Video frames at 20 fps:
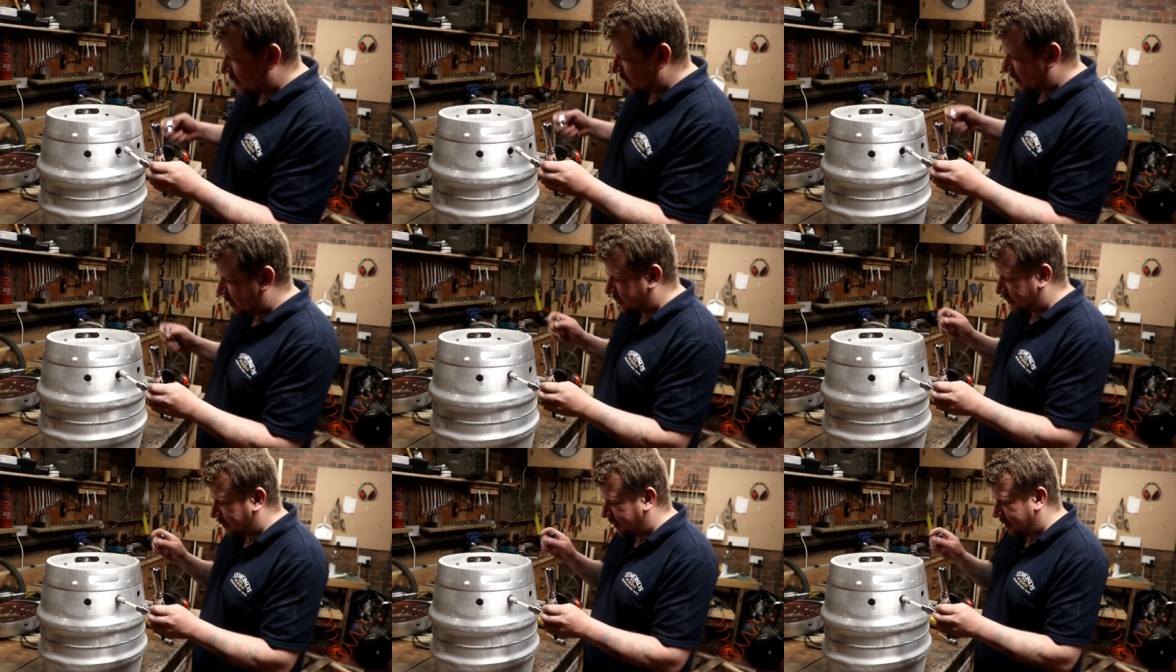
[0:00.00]
to
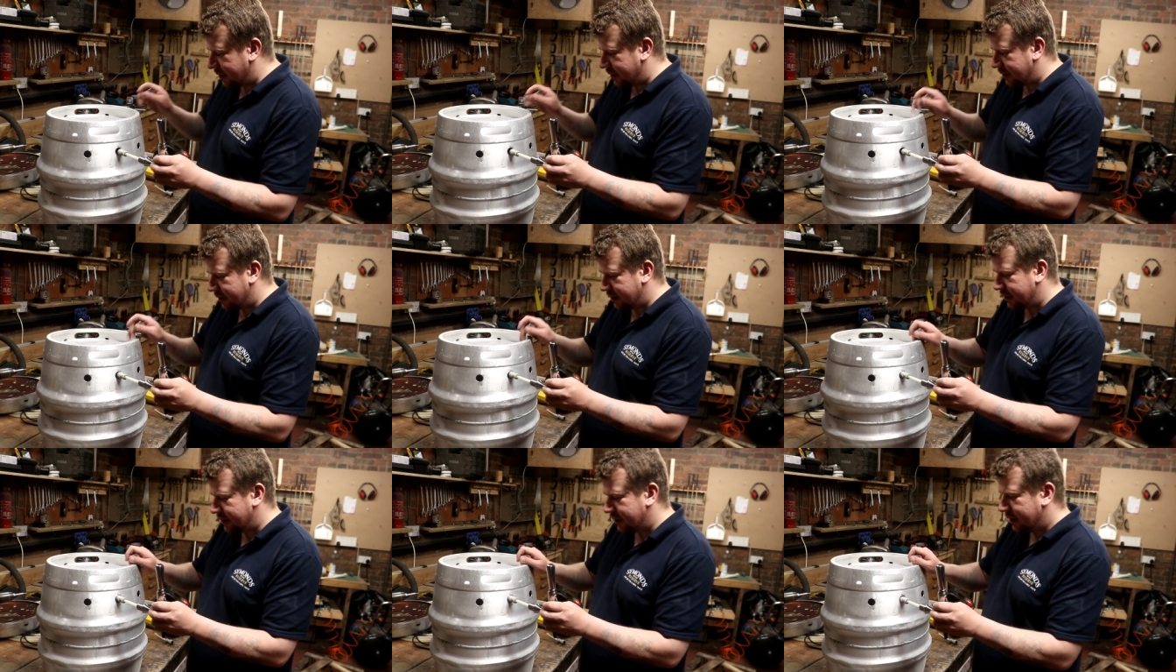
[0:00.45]
do
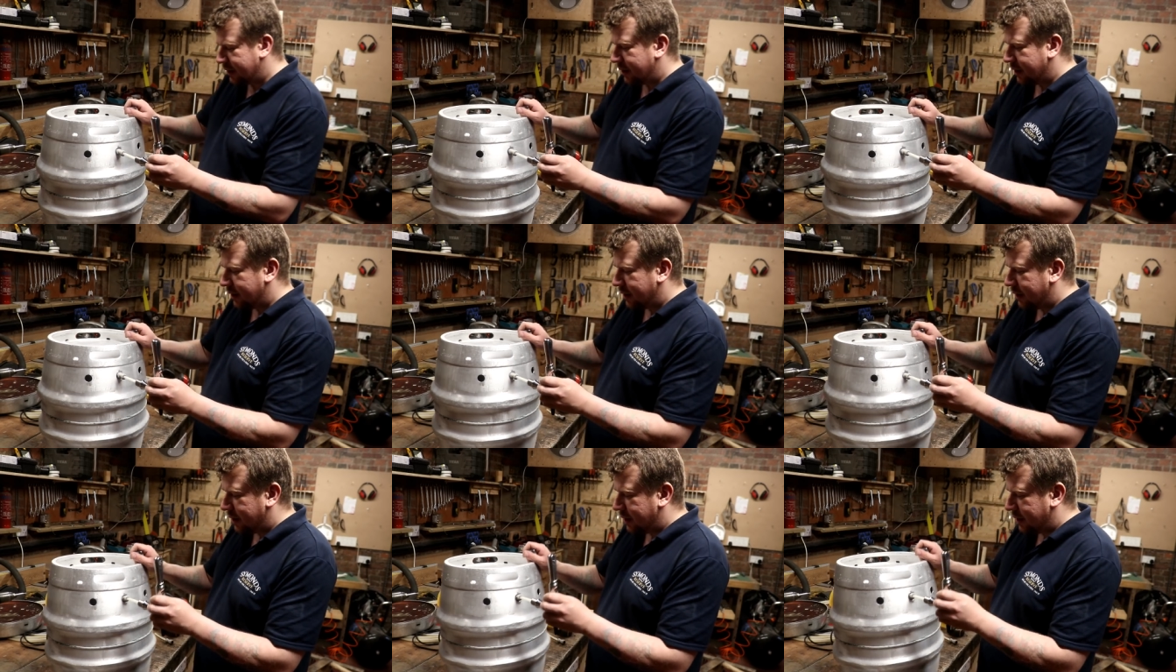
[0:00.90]

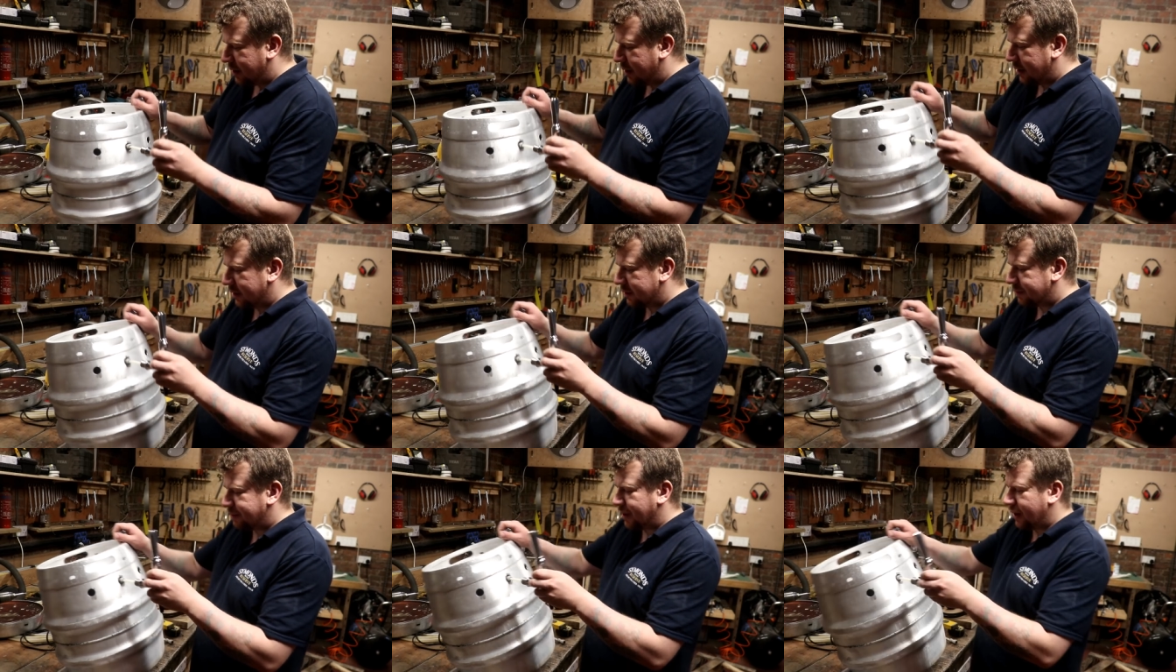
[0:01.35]

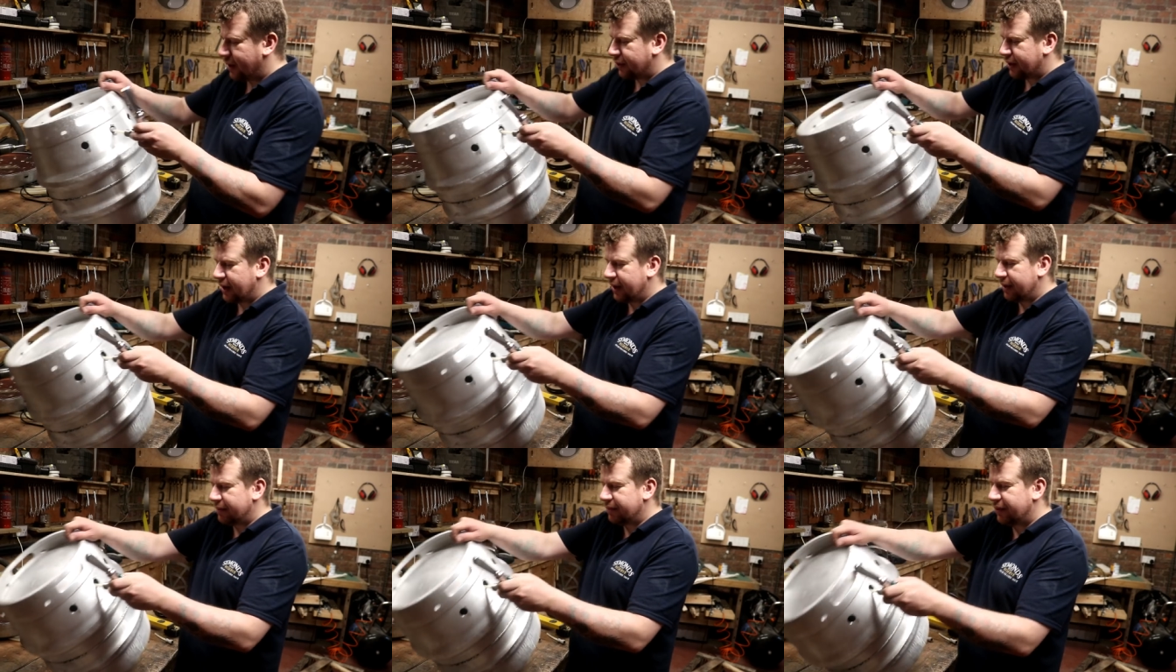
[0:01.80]
is
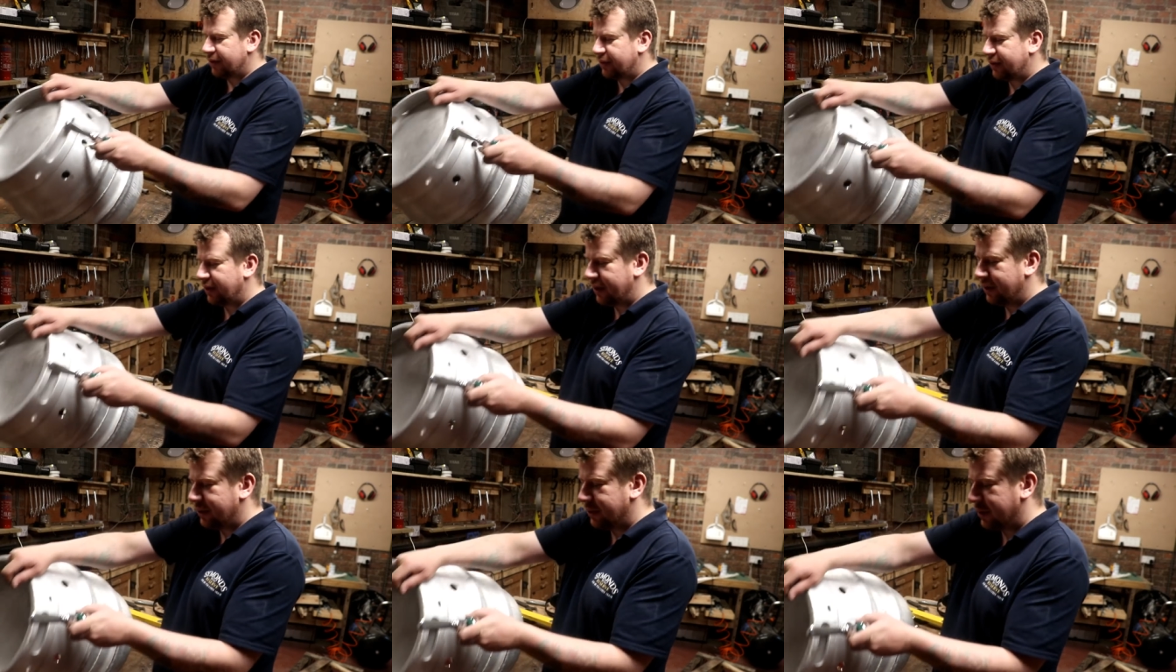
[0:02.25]
poke him
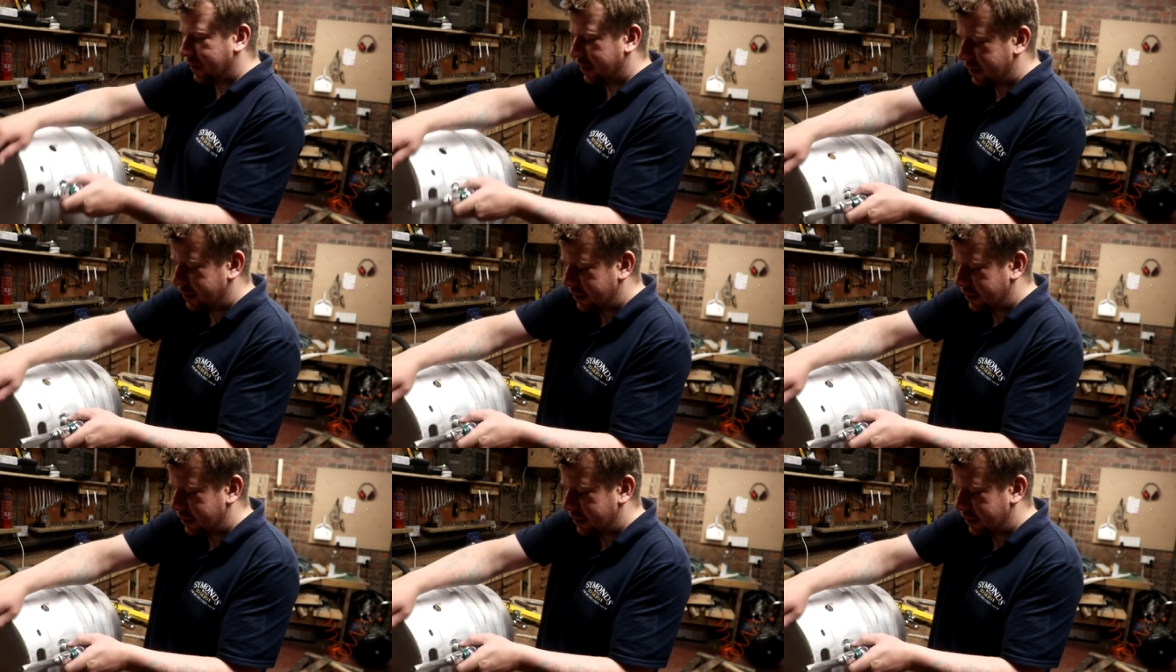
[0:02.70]
through